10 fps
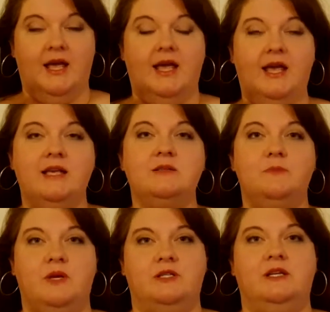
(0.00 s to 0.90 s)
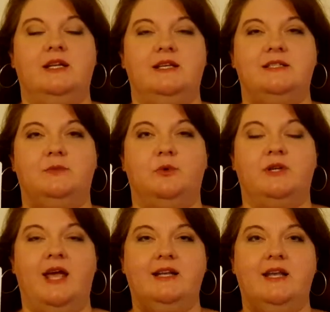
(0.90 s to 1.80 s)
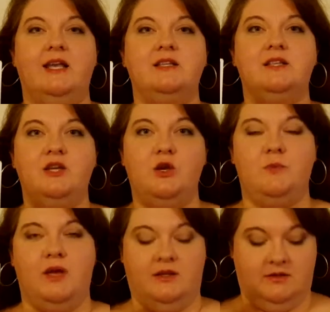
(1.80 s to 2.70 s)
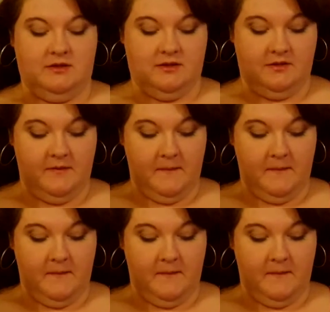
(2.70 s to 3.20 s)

his mission is to protect his humans